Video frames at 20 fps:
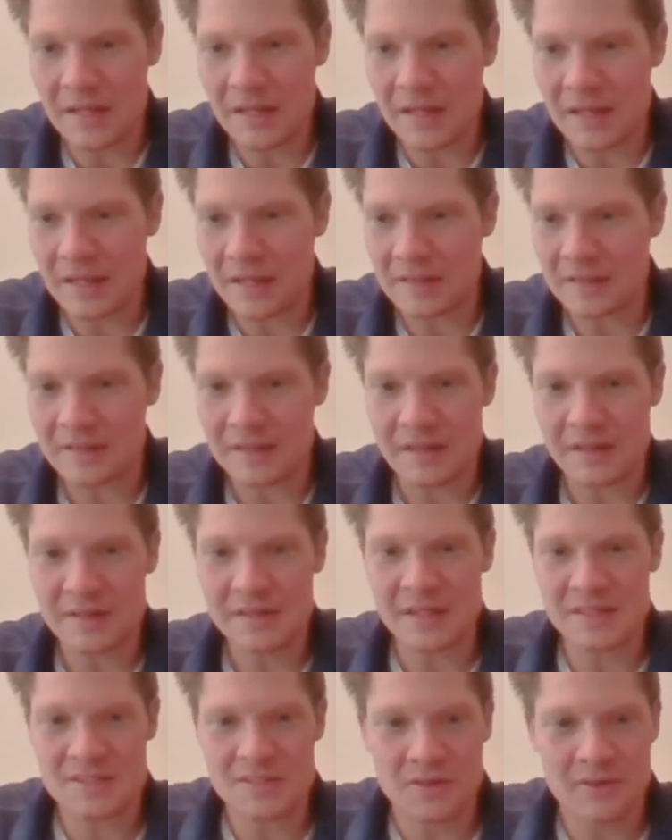
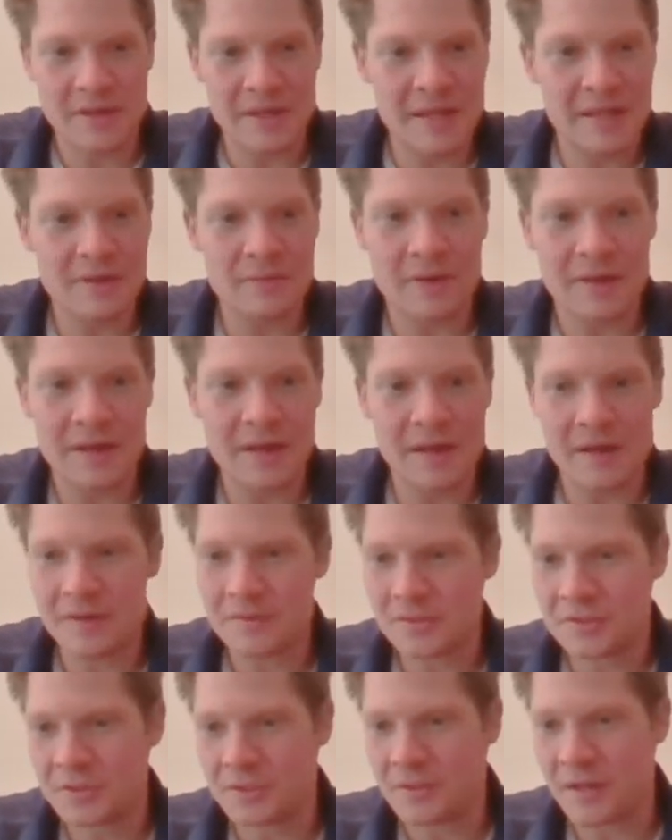yeah. So anyway,
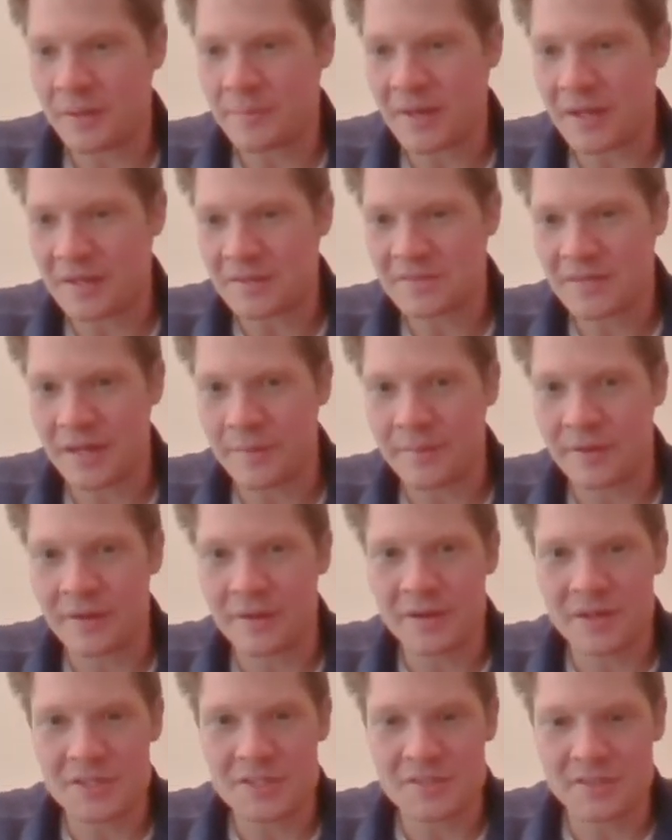shoot, I'm out of time
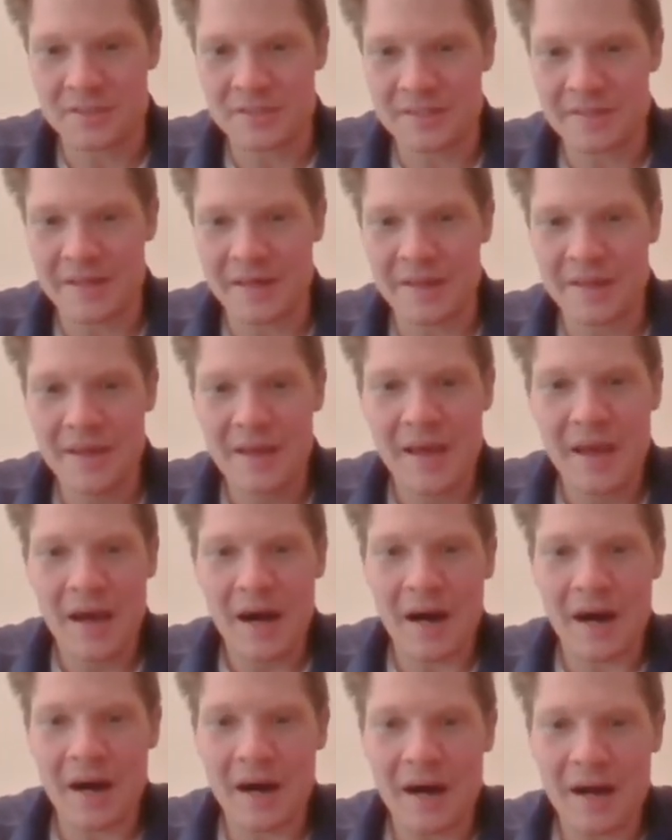here. I just looked at that.
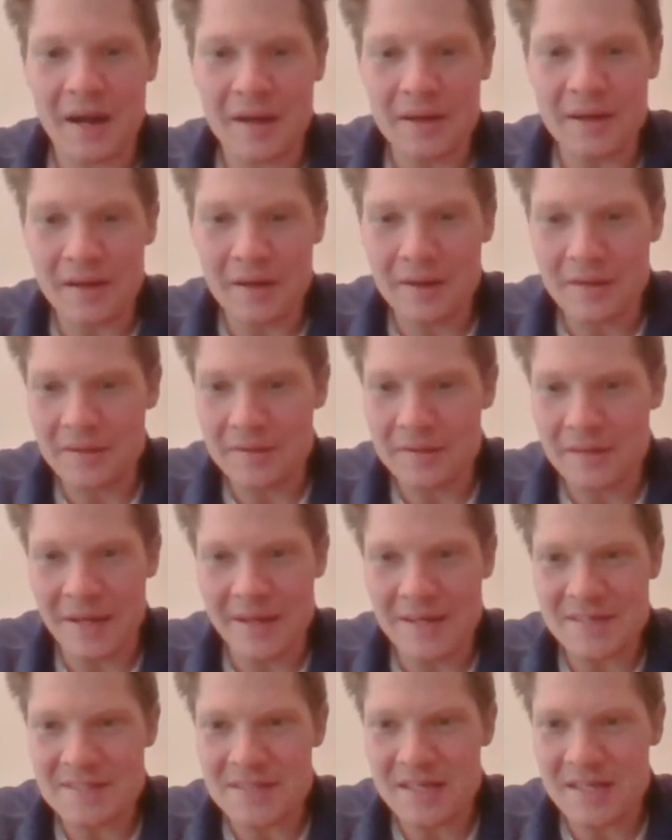I
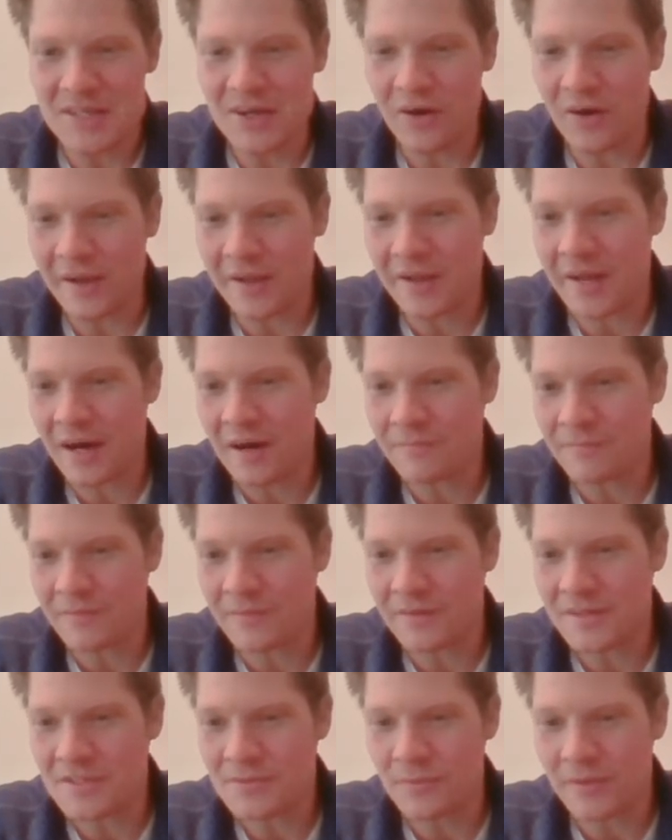guess that's all I got for
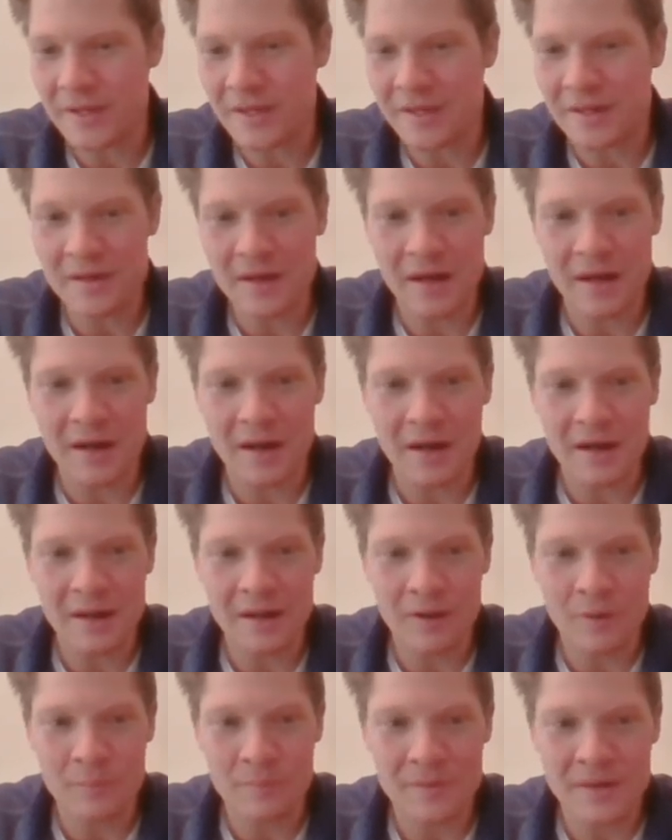this week. I
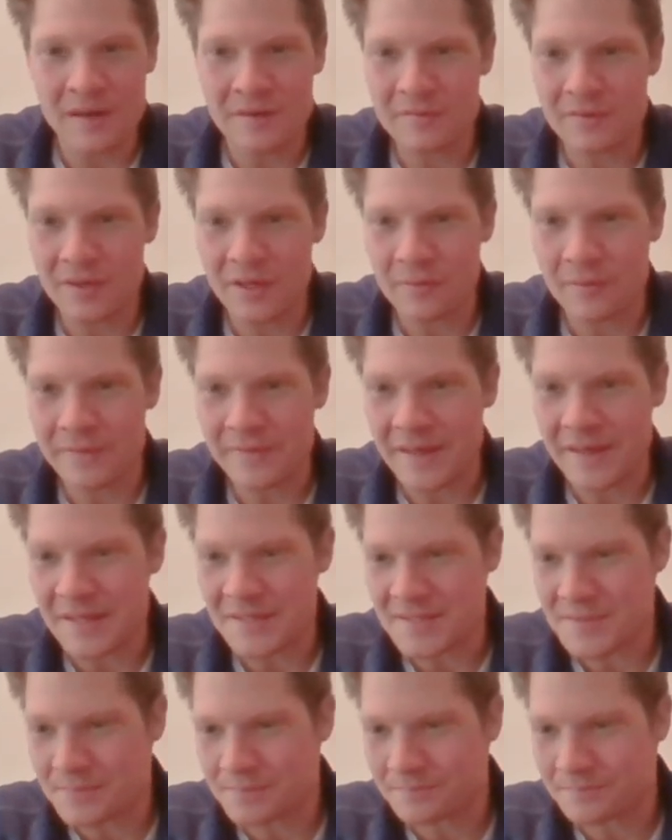hope you have a good one. Thanks.